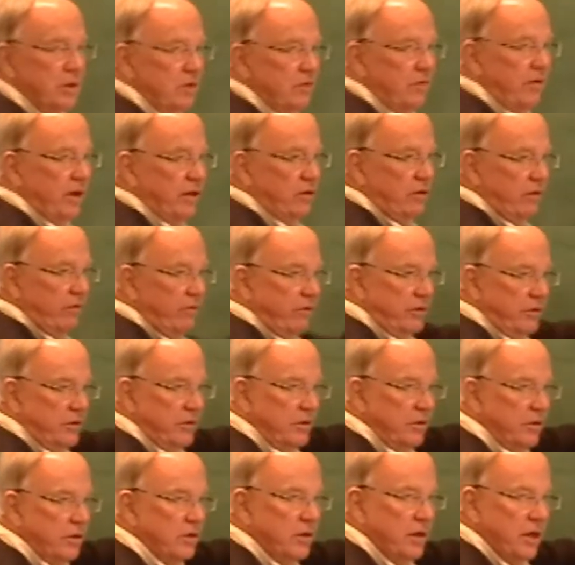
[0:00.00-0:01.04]
these vector
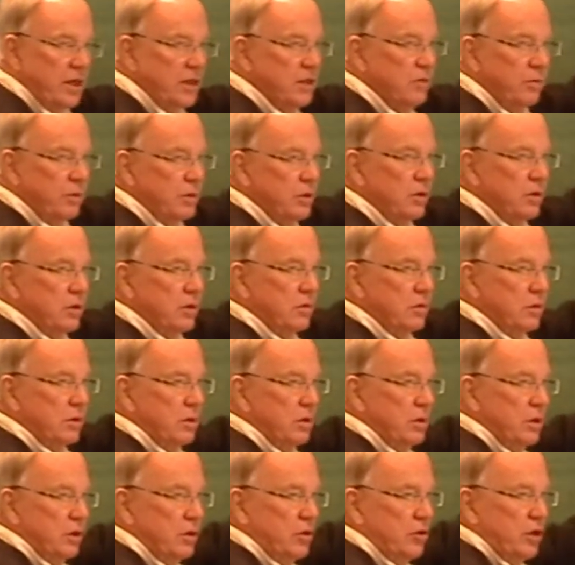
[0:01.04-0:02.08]
fields in this case, but just in
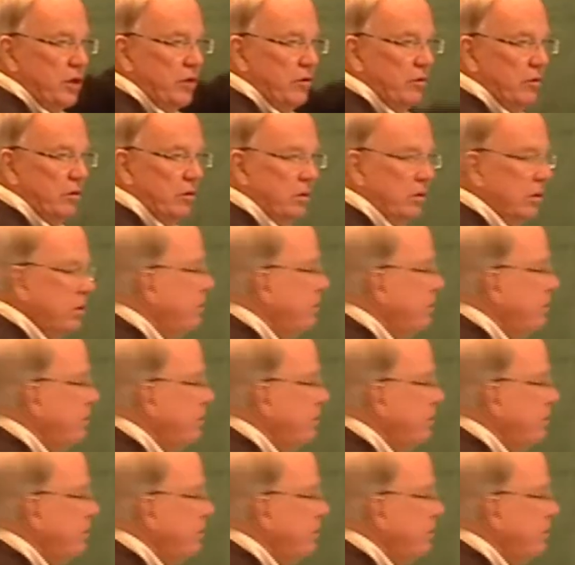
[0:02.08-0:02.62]
a general